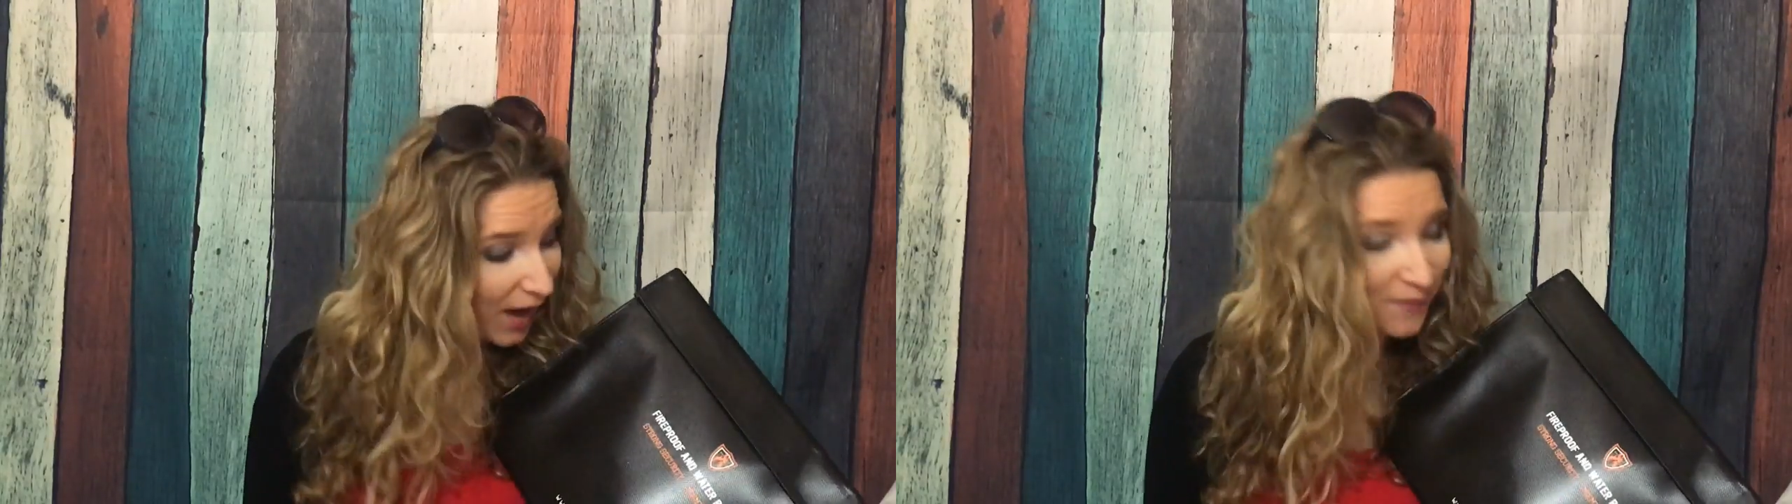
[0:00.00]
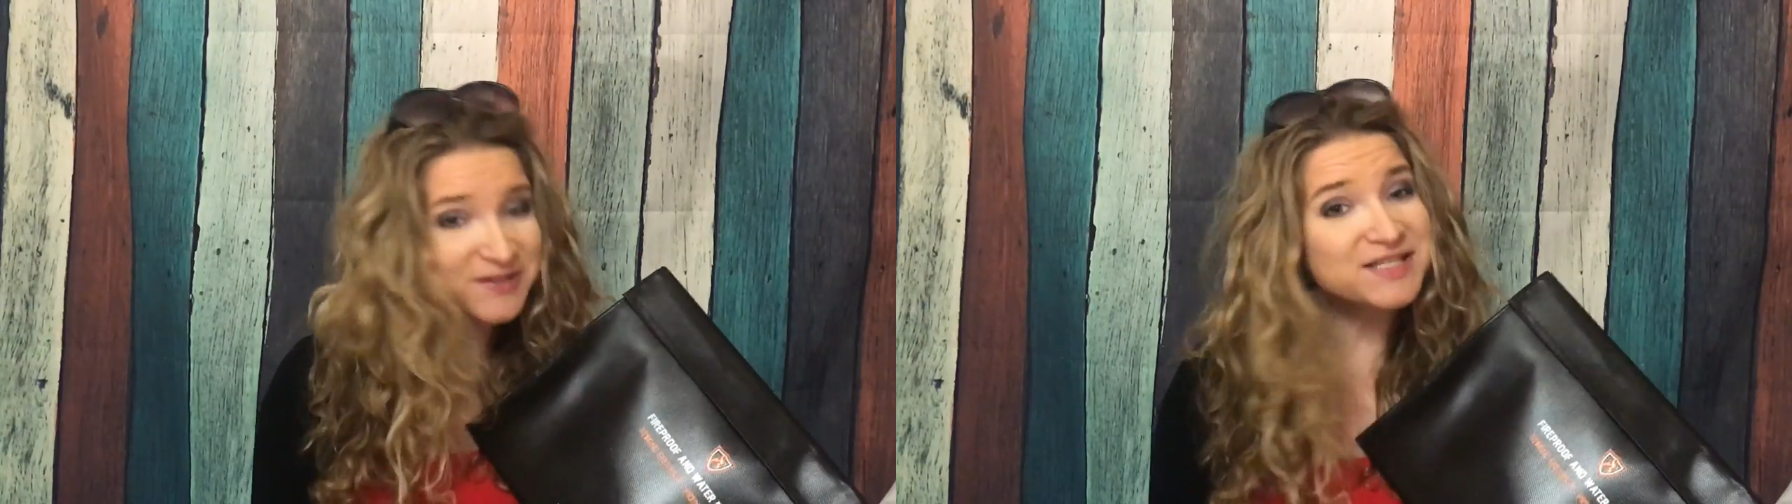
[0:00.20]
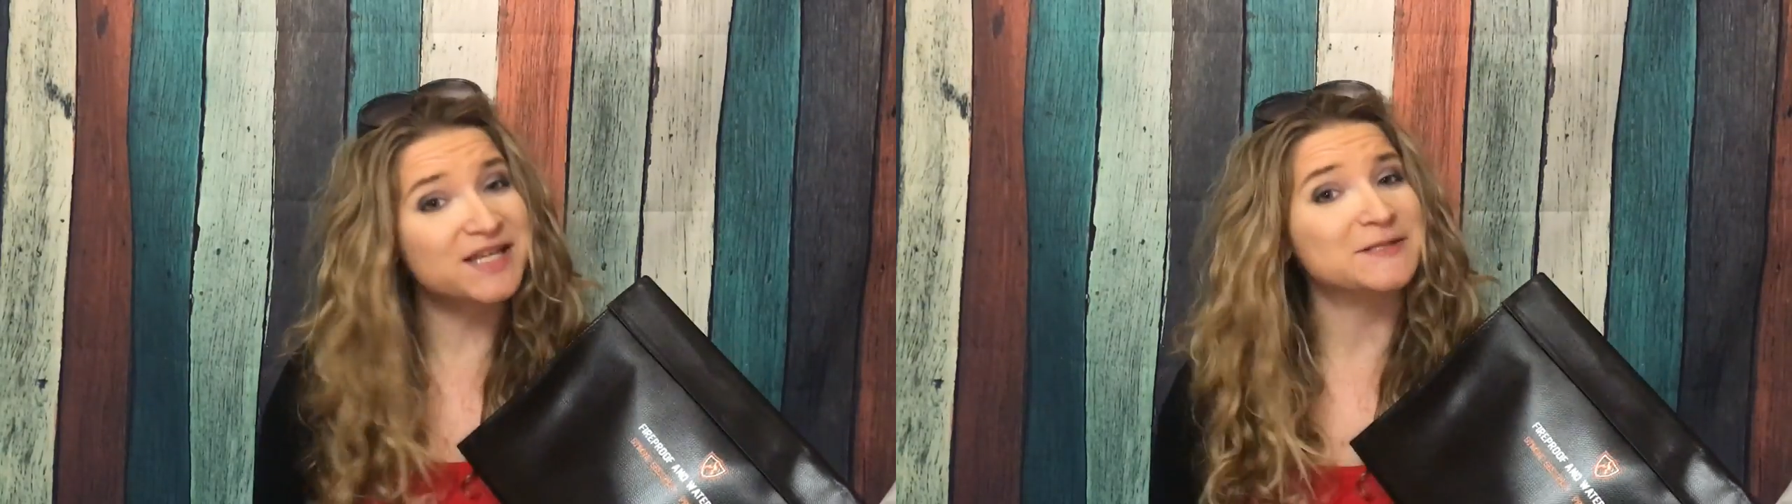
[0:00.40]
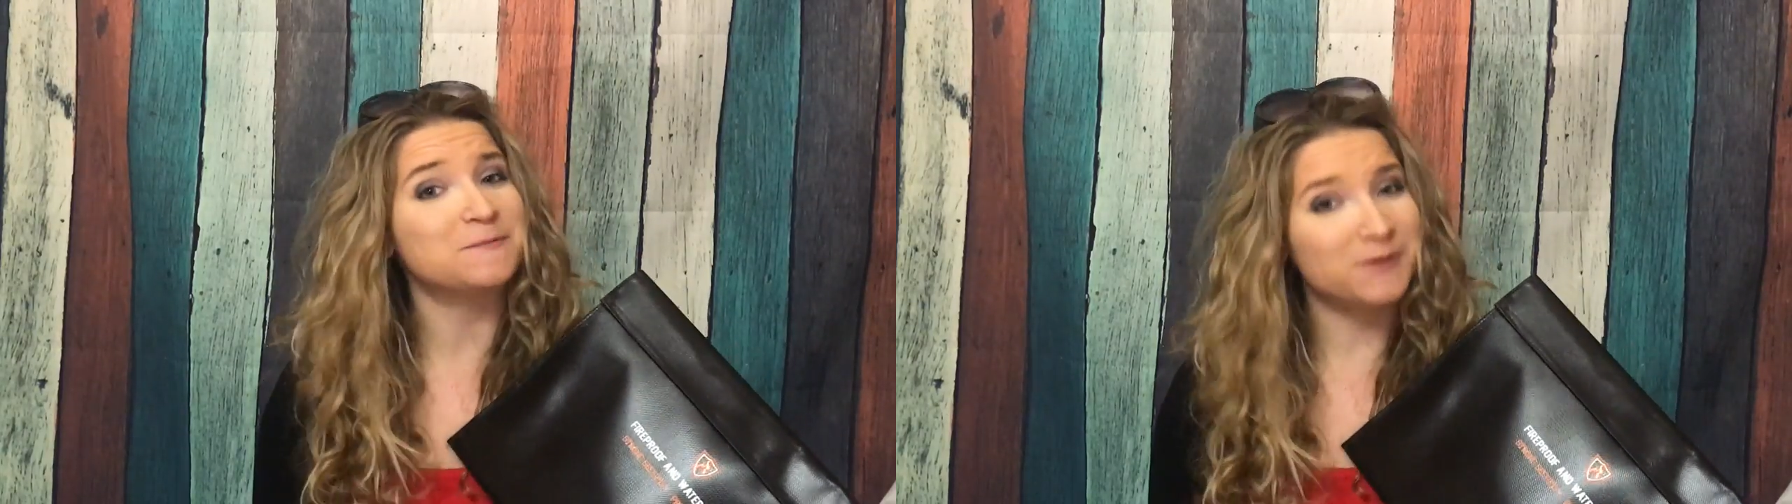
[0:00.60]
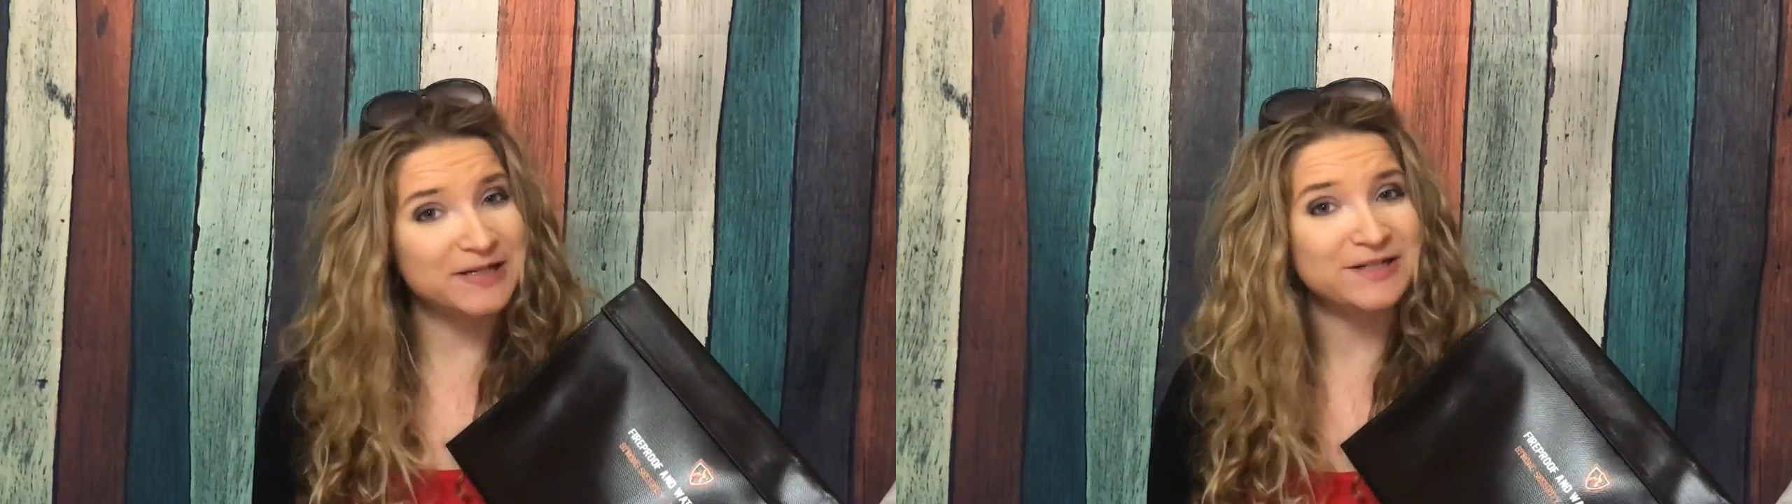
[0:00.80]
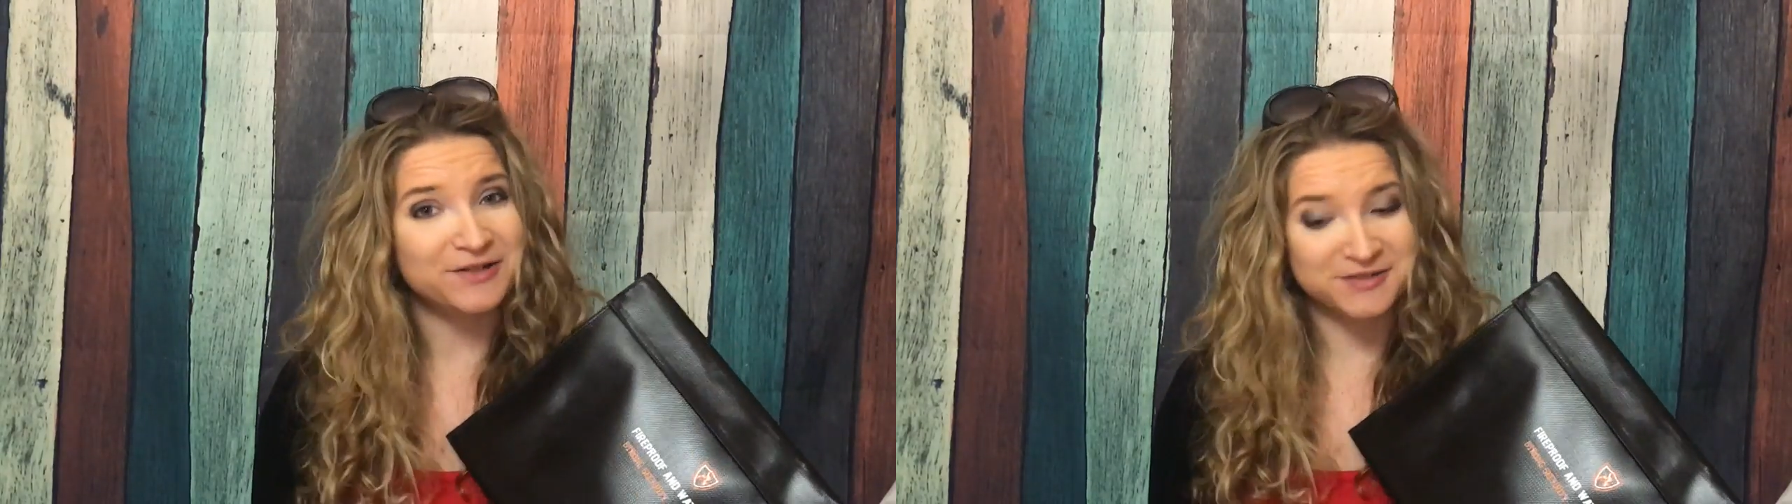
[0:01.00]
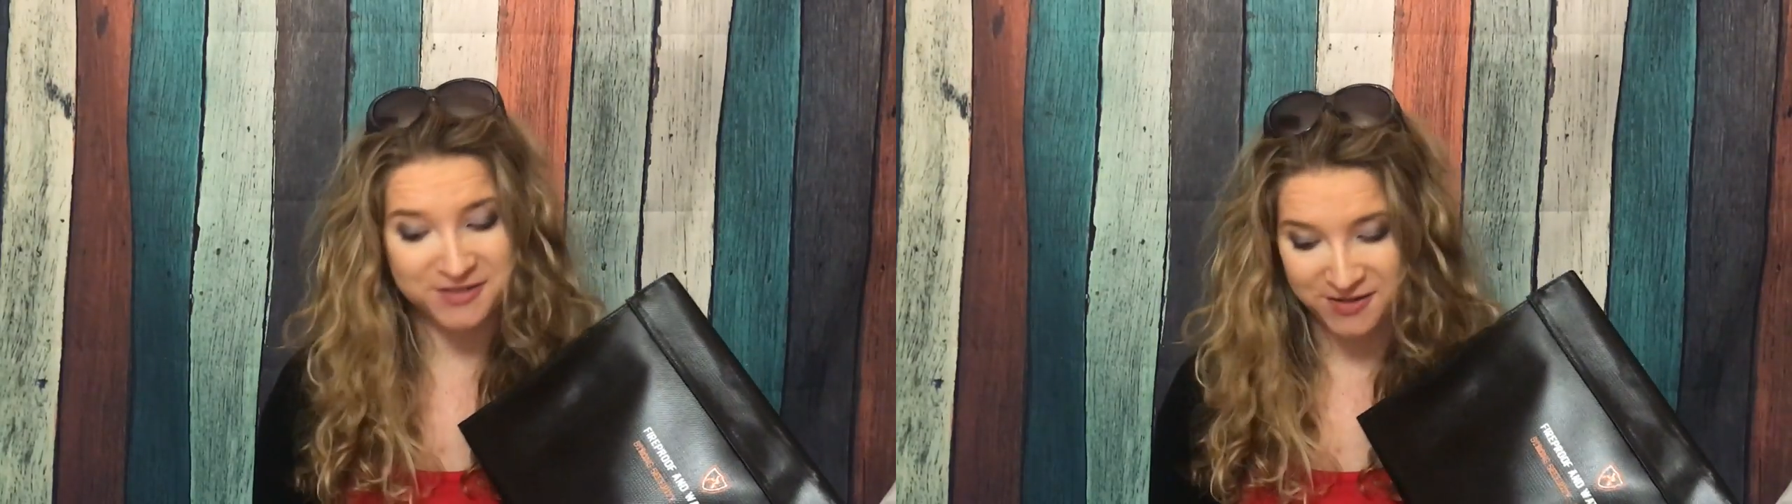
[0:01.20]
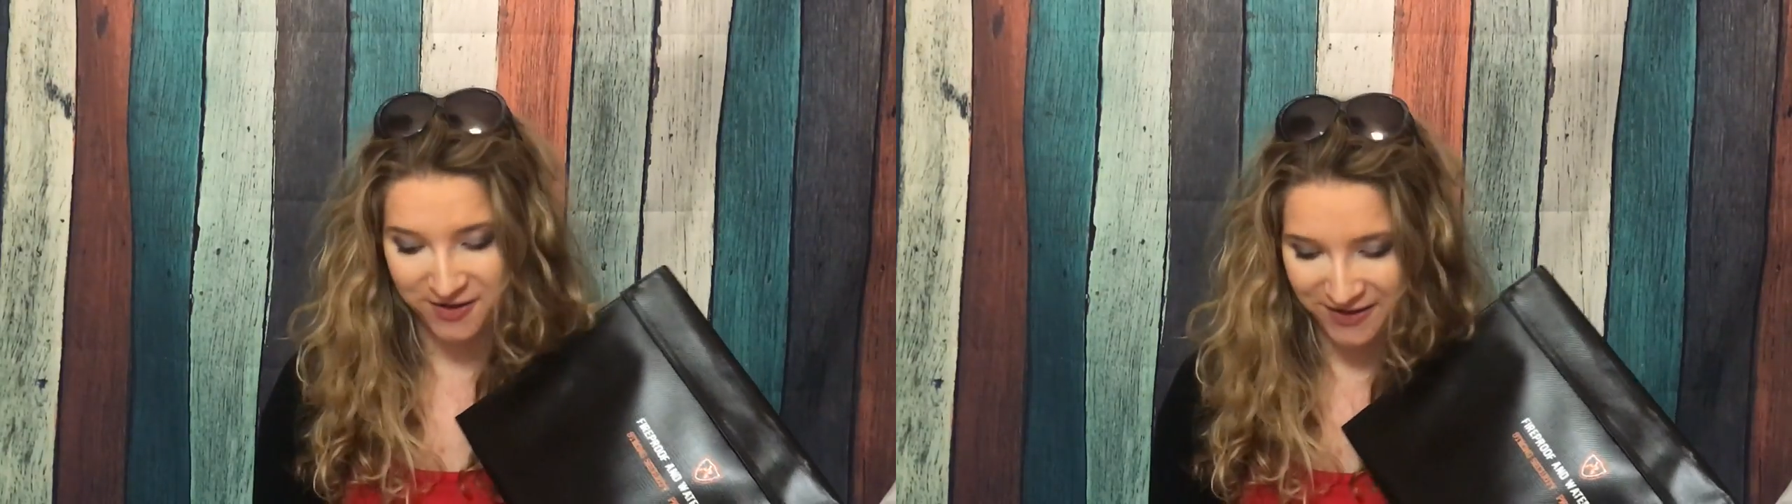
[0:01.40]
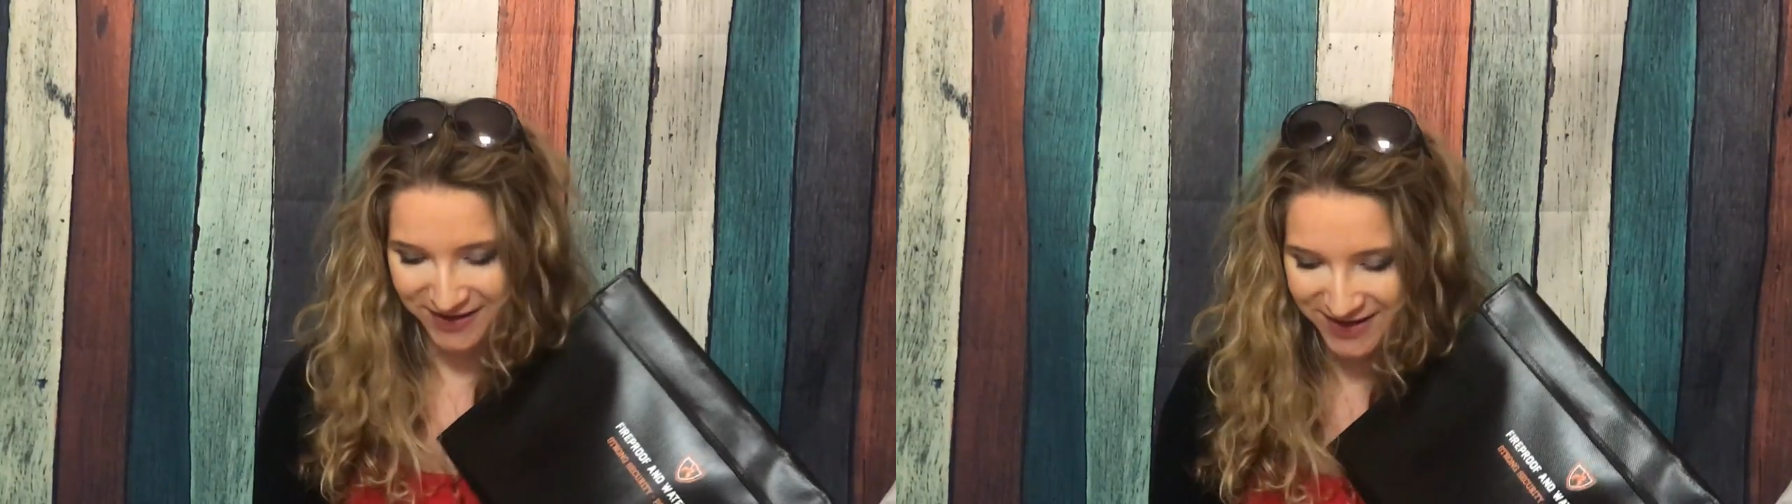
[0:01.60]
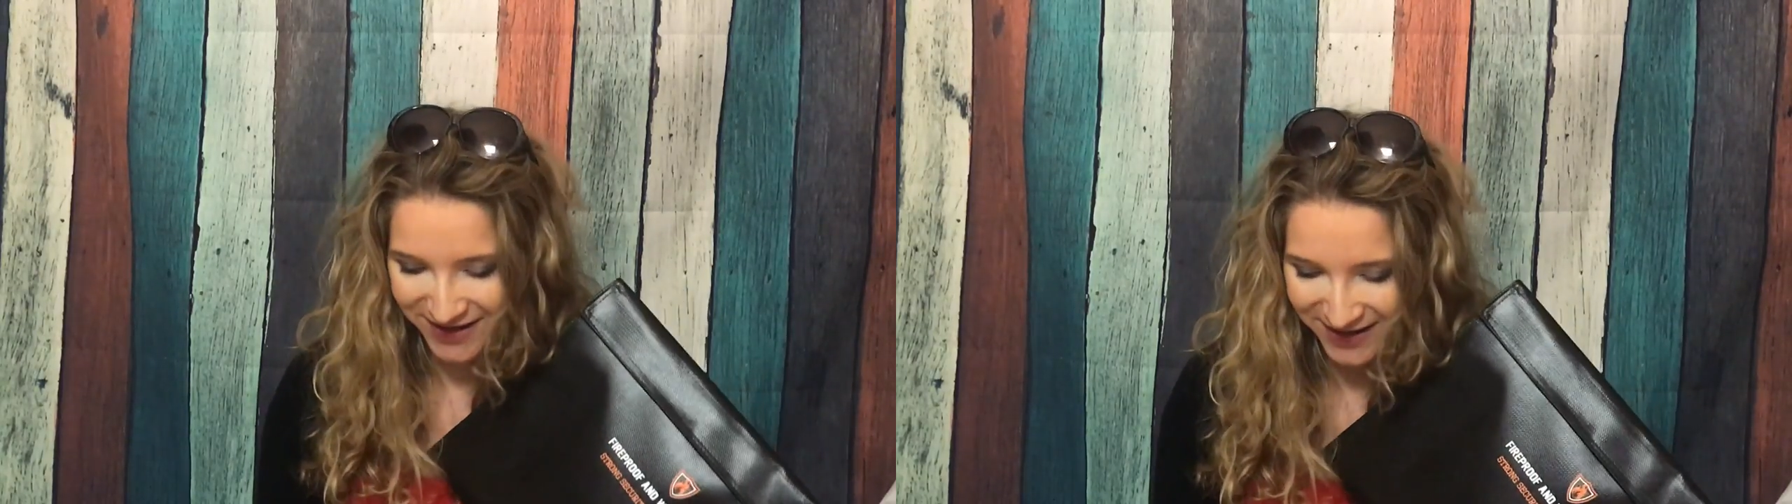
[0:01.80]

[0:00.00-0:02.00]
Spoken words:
Obviously, it's pretty darn strong.